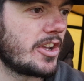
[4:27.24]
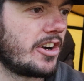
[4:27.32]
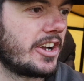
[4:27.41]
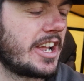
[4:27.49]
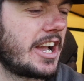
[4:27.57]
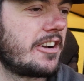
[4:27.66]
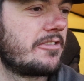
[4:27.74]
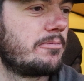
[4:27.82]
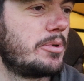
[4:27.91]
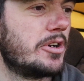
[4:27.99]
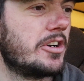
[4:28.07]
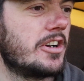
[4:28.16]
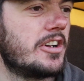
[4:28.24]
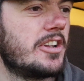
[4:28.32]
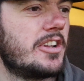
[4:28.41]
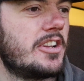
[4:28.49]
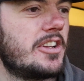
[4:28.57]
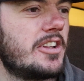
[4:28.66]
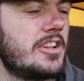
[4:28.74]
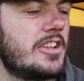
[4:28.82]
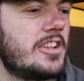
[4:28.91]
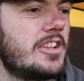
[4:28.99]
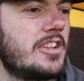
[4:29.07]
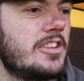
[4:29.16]
I have put
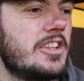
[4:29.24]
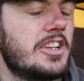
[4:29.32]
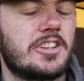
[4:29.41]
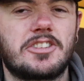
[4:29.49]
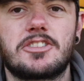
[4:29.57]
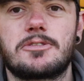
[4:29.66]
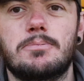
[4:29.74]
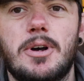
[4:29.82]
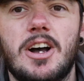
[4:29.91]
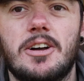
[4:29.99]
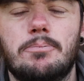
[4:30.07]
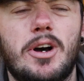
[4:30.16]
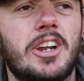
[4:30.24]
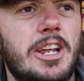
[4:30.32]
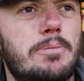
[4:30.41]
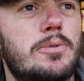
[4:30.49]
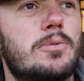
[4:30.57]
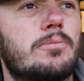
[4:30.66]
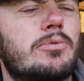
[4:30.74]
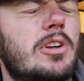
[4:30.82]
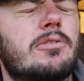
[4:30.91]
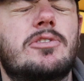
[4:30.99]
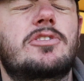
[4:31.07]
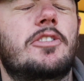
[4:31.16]
this
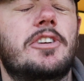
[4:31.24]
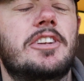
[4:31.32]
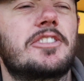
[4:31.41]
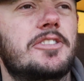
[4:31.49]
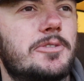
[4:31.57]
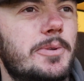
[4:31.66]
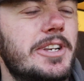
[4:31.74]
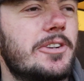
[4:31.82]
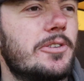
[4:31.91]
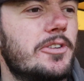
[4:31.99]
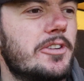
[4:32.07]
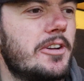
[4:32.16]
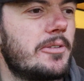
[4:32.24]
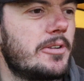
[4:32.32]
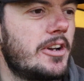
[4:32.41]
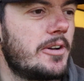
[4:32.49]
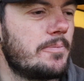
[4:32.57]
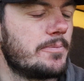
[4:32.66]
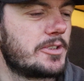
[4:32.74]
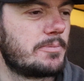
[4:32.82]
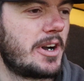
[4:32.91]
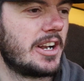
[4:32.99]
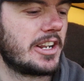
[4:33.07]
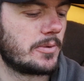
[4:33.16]
sweet corn
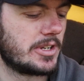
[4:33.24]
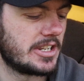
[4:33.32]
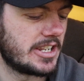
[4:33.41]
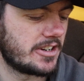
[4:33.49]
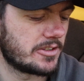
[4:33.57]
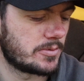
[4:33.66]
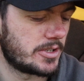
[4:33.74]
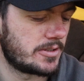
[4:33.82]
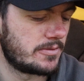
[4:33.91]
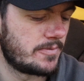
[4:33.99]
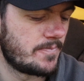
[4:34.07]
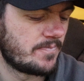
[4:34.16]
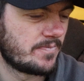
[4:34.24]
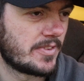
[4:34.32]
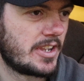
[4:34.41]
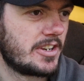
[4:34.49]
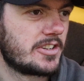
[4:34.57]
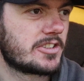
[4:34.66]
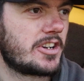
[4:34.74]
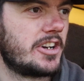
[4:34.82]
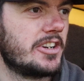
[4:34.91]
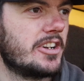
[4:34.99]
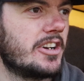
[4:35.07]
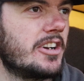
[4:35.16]
smart liquid in there as well, which
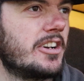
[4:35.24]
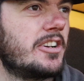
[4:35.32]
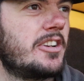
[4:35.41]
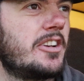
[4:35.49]
kind of